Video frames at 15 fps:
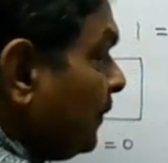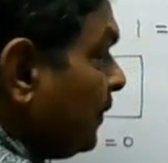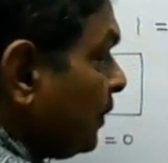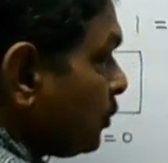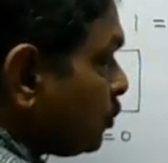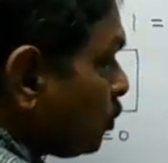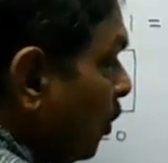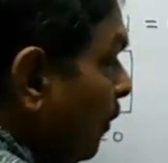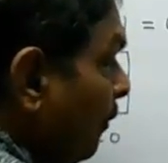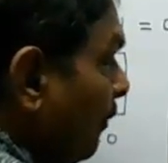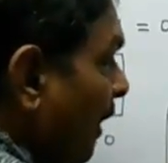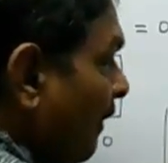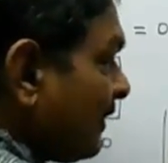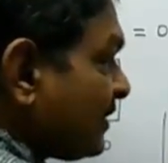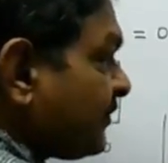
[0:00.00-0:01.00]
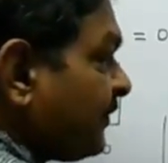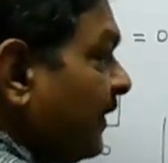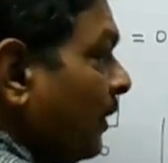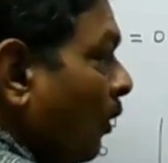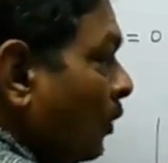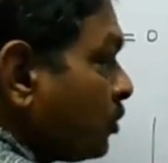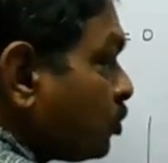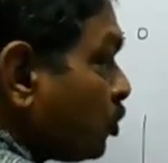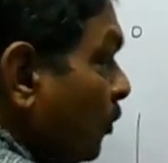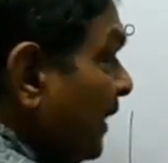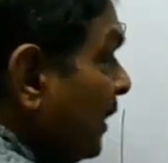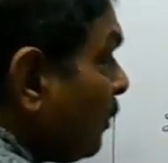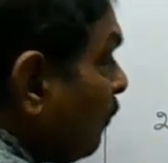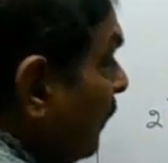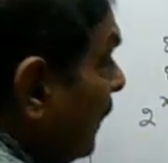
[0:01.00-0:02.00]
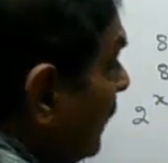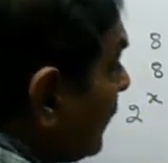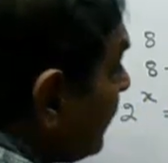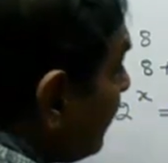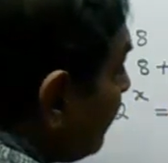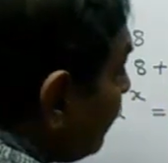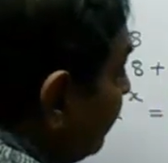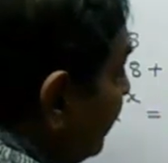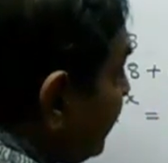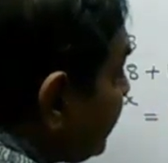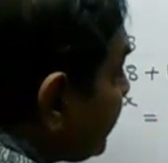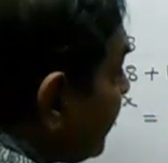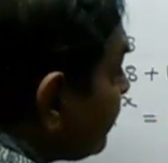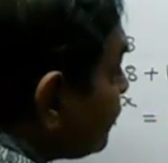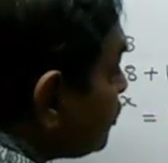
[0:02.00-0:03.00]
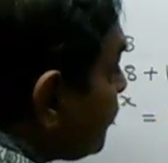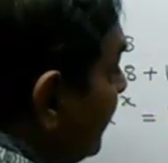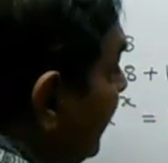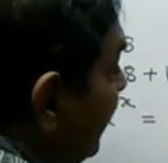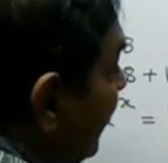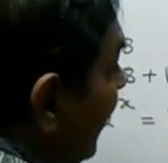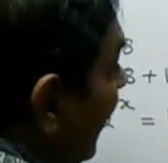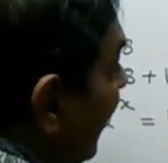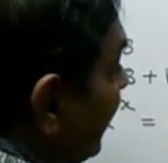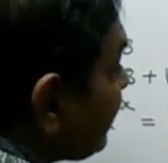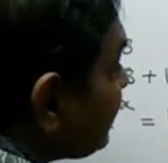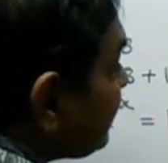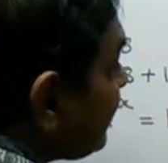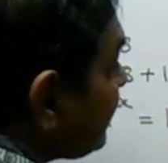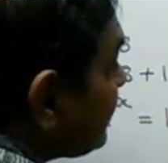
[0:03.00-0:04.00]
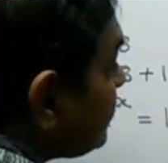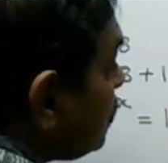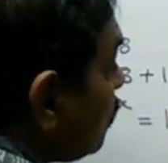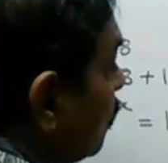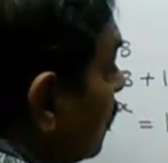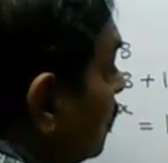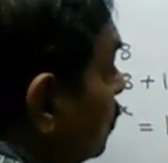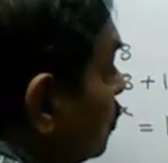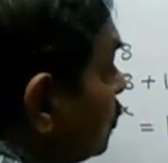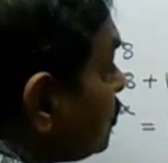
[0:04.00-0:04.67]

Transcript: So powers will also be equal, which gives me x is equal to